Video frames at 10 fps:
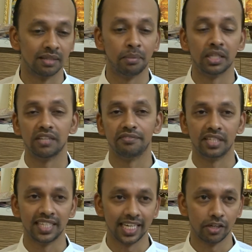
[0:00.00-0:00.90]
path of
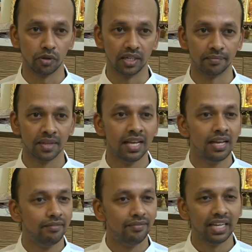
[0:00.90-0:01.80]
Kriya Yoga,
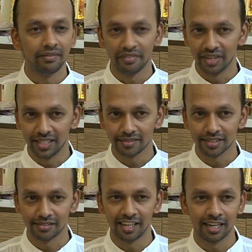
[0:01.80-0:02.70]
where we will
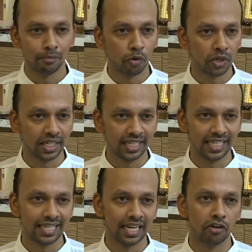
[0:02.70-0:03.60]
discuss a little more in
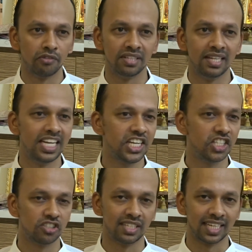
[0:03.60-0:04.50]
detail of the
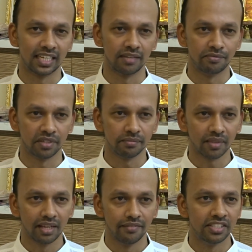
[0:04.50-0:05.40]
lineage that I come from,
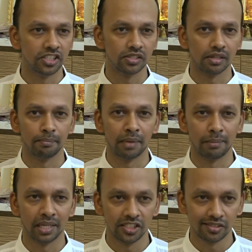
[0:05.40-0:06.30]
which is
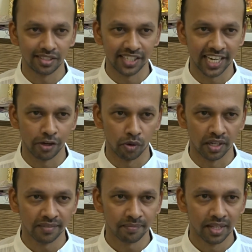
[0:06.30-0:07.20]
Babaji's Kriya
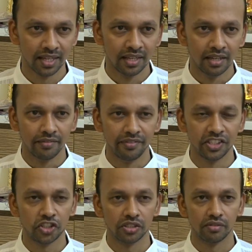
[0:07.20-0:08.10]
Yoga,
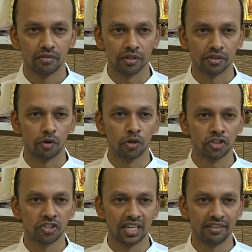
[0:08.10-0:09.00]
which was
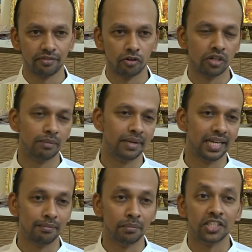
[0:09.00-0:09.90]
originally founded
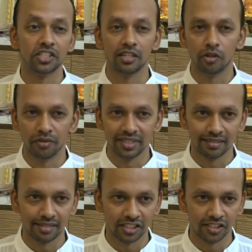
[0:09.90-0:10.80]
by Marshal
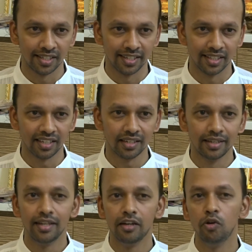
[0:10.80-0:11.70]
Govindan Sachidananda,
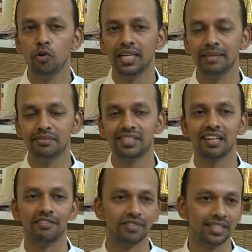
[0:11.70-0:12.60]
who
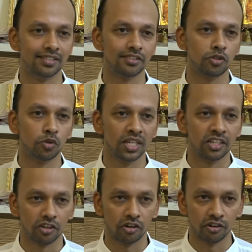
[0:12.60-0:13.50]
himself is a
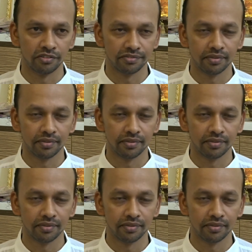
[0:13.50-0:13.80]
student of